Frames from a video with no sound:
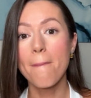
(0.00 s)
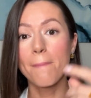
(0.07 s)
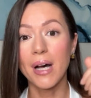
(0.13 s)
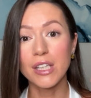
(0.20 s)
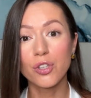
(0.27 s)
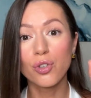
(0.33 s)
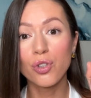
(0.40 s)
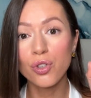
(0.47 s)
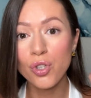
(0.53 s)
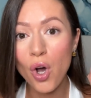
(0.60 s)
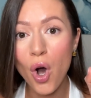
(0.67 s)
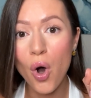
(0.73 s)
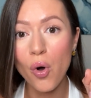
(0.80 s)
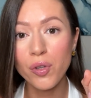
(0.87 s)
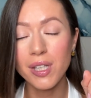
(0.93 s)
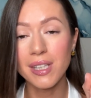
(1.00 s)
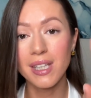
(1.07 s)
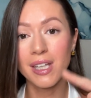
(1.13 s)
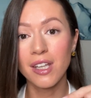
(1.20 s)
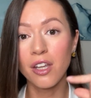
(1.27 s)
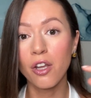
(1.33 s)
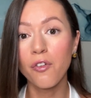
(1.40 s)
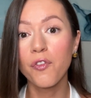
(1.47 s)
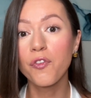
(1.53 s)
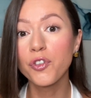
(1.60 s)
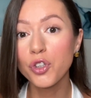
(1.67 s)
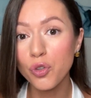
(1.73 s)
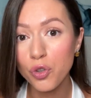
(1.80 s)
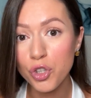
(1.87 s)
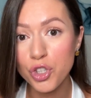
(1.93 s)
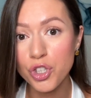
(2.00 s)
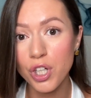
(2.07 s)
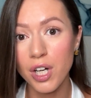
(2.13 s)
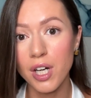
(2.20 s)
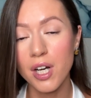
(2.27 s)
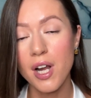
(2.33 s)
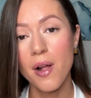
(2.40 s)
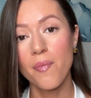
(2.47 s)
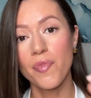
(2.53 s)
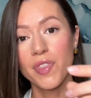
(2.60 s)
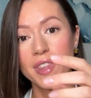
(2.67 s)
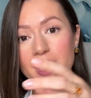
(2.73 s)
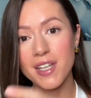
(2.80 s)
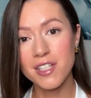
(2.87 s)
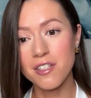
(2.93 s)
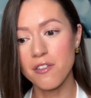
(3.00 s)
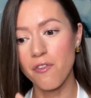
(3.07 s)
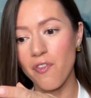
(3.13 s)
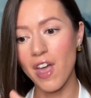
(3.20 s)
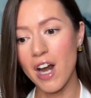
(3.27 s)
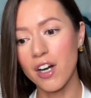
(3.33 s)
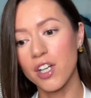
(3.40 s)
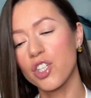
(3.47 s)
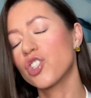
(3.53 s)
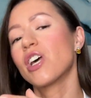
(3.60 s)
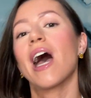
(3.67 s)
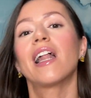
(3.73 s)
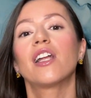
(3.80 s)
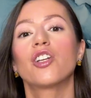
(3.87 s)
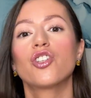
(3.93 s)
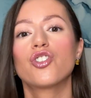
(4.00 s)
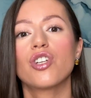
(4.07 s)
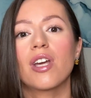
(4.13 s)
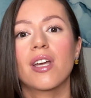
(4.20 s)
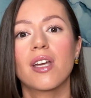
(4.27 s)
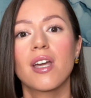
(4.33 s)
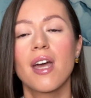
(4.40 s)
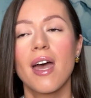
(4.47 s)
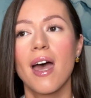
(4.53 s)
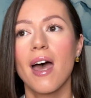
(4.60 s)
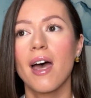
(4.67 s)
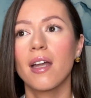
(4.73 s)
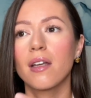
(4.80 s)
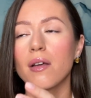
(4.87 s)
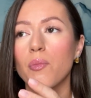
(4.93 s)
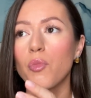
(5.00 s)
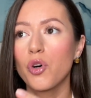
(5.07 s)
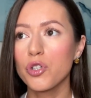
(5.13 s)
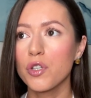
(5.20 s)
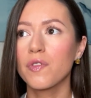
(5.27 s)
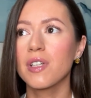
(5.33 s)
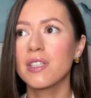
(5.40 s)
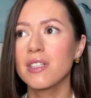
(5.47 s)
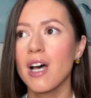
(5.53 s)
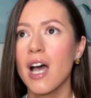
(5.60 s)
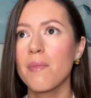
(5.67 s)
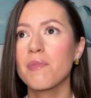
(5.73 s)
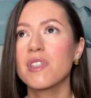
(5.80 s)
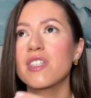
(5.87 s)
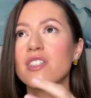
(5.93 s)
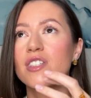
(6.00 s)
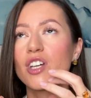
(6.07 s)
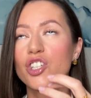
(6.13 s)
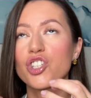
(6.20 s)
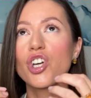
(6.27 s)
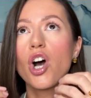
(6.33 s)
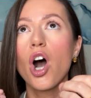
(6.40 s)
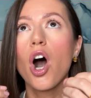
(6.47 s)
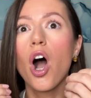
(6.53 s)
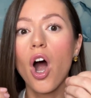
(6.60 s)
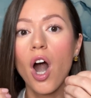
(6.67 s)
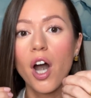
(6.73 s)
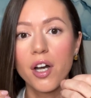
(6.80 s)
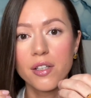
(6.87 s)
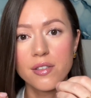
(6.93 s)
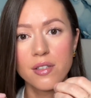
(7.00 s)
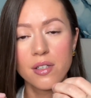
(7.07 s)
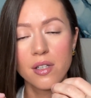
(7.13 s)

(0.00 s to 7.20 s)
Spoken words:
But you know that in the future, this very challenging and most of the time such a hard